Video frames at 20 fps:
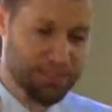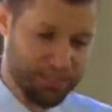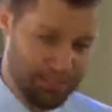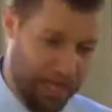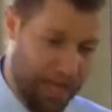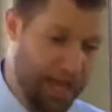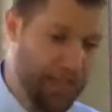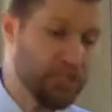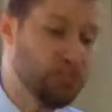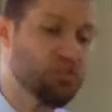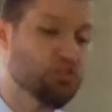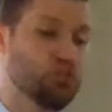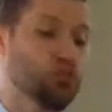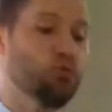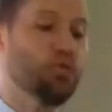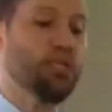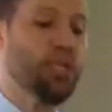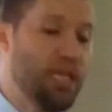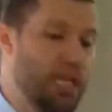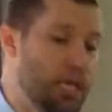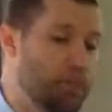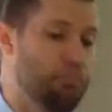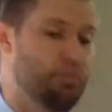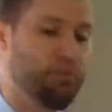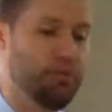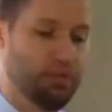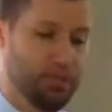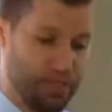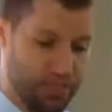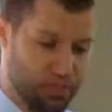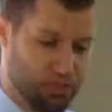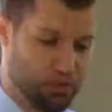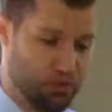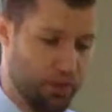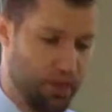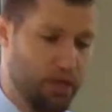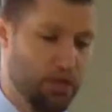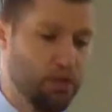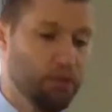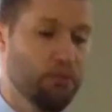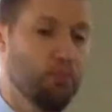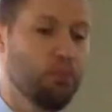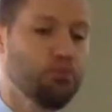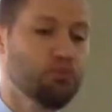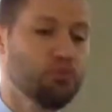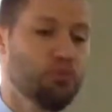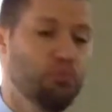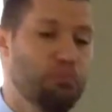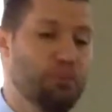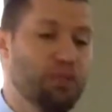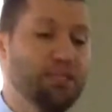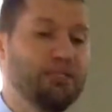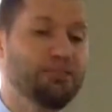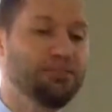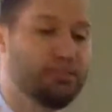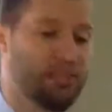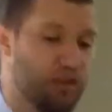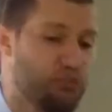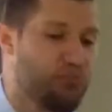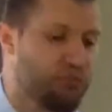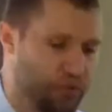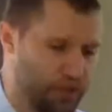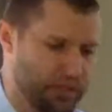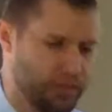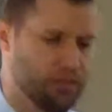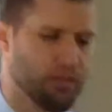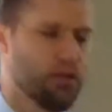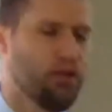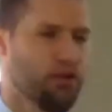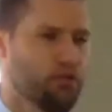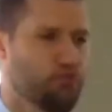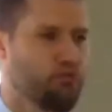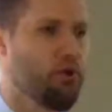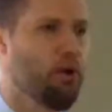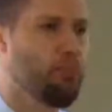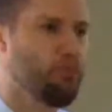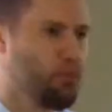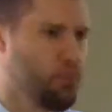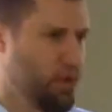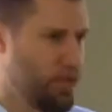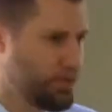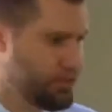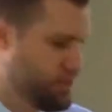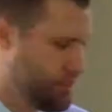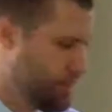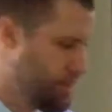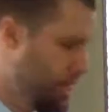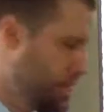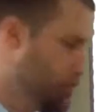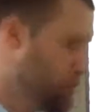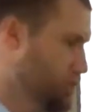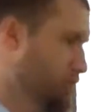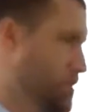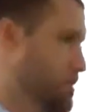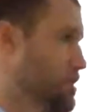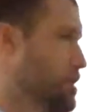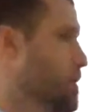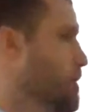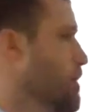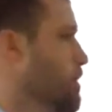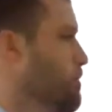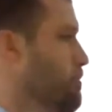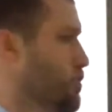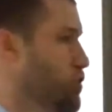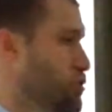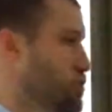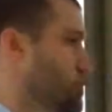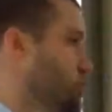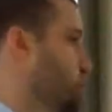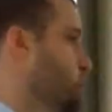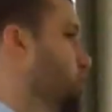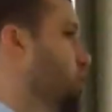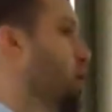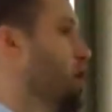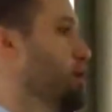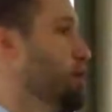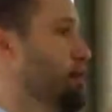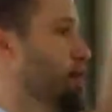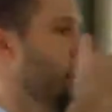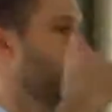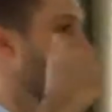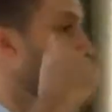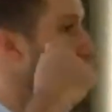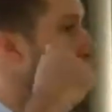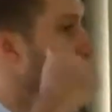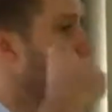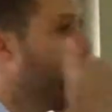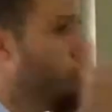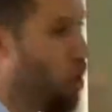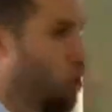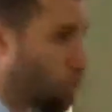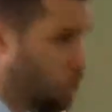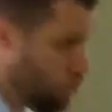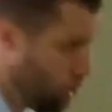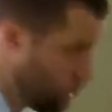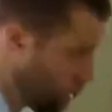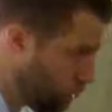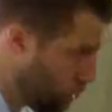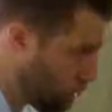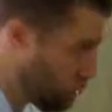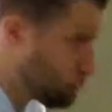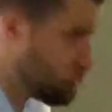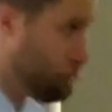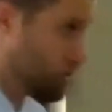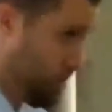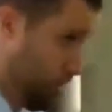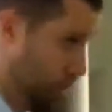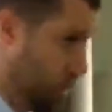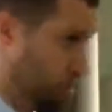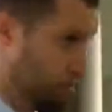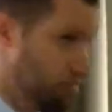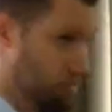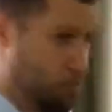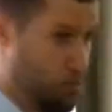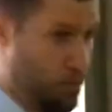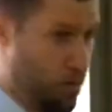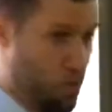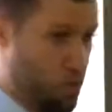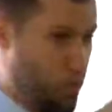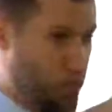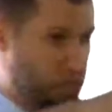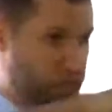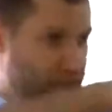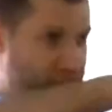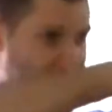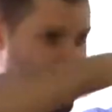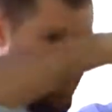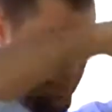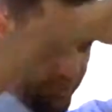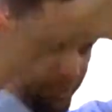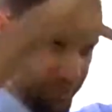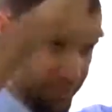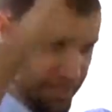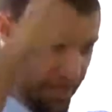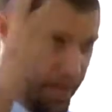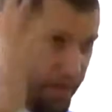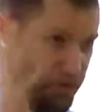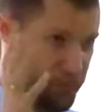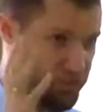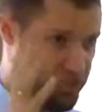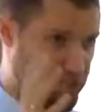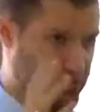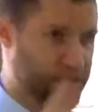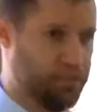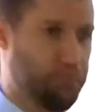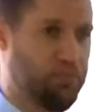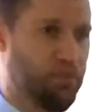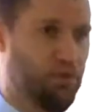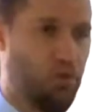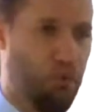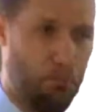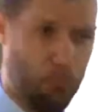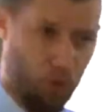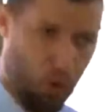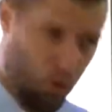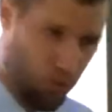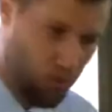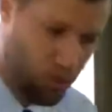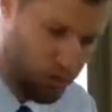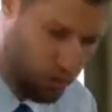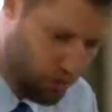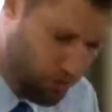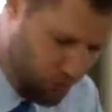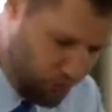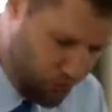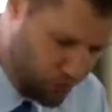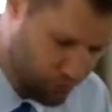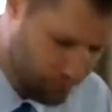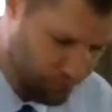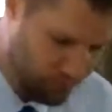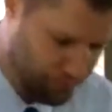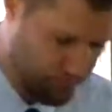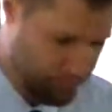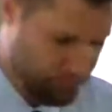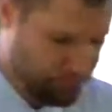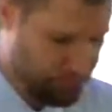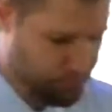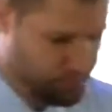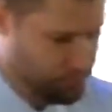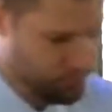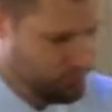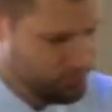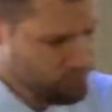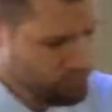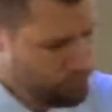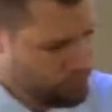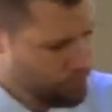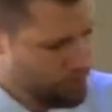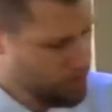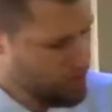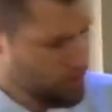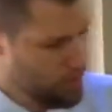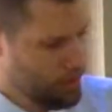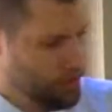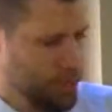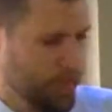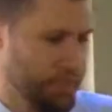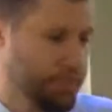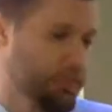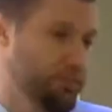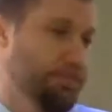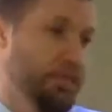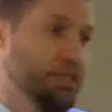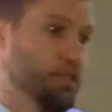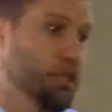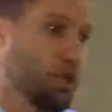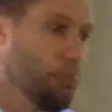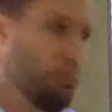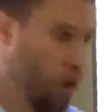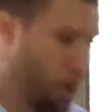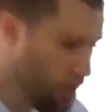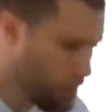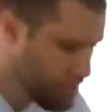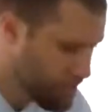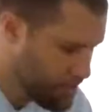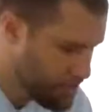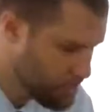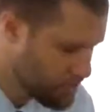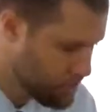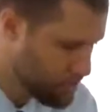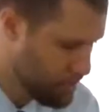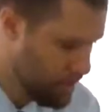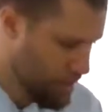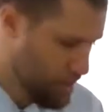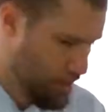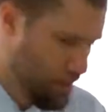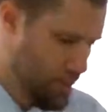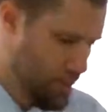designed to keep Israel to be different from the rest of the nations. First of all, God gave them moral laws. Within this entire system, there were moral laws like the Ten Commandments.